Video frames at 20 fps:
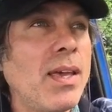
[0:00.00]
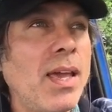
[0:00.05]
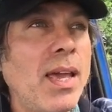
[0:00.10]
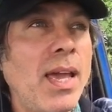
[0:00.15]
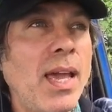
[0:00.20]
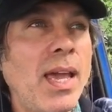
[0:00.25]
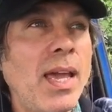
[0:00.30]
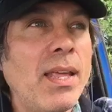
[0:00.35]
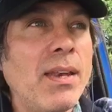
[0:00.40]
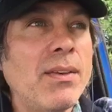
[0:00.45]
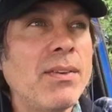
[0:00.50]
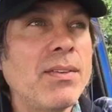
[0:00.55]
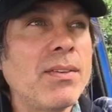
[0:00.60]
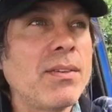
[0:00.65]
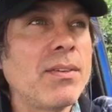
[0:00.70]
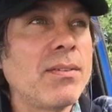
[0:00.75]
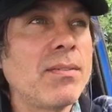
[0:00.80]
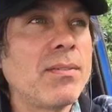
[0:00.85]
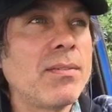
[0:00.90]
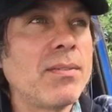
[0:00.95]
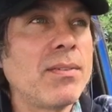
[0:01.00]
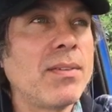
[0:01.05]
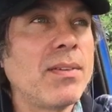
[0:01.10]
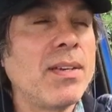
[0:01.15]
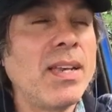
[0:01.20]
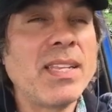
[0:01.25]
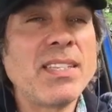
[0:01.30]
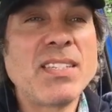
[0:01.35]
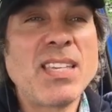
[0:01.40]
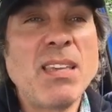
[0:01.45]
and
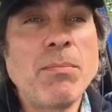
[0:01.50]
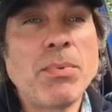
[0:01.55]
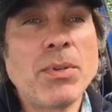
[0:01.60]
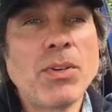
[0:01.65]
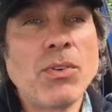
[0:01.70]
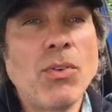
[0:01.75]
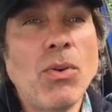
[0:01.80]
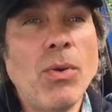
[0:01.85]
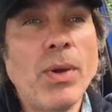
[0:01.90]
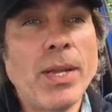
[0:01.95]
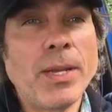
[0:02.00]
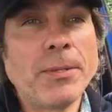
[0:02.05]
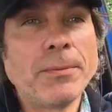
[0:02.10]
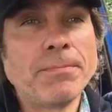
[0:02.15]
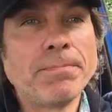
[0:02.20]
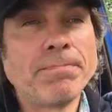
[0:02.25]
let's keep it growing.